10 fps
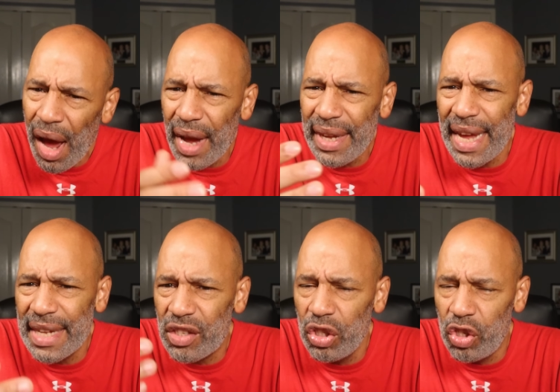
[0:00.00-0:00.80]

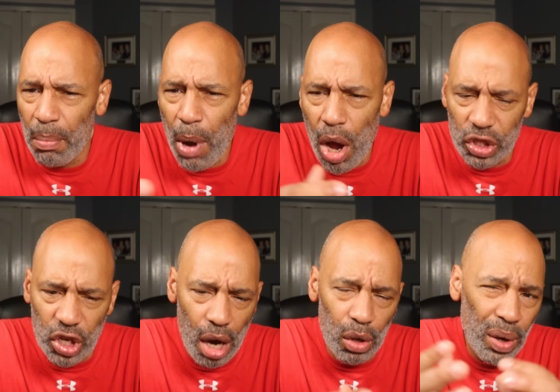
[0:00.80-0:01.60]
against Jermall
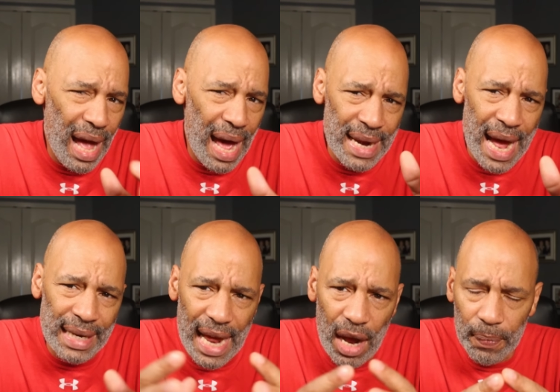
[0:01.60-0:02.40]
Charlo and got
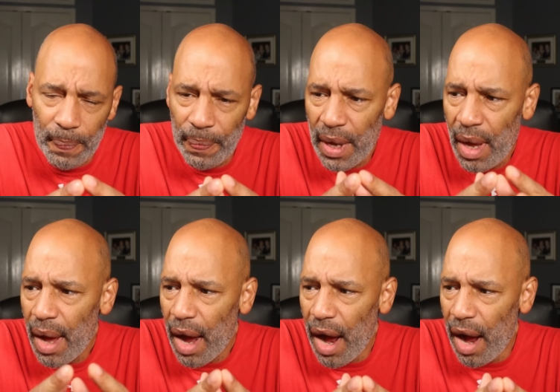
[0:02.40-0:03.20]
knocked out.
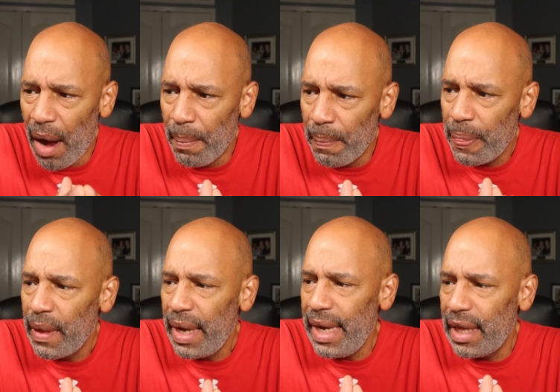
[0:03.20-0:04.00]

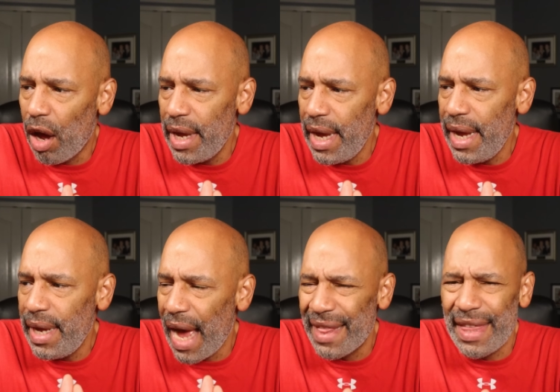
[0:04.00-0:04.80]

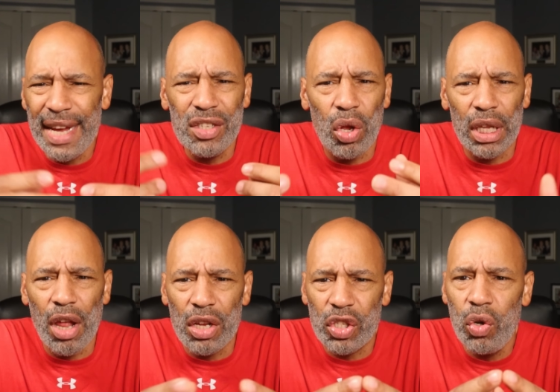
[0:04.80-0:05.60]
I think he's only
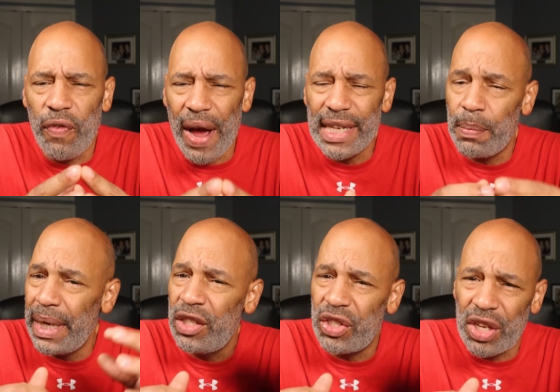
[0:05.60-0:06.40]
lost two fights,
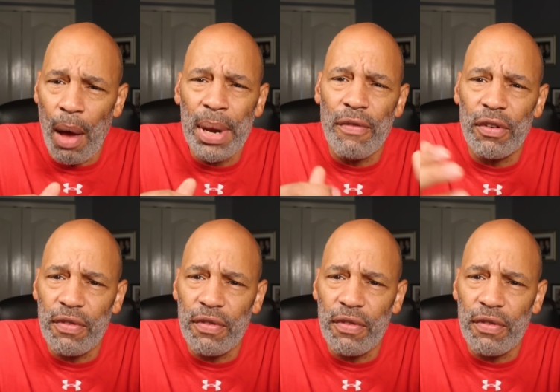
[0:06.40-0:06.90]
but he's just coming off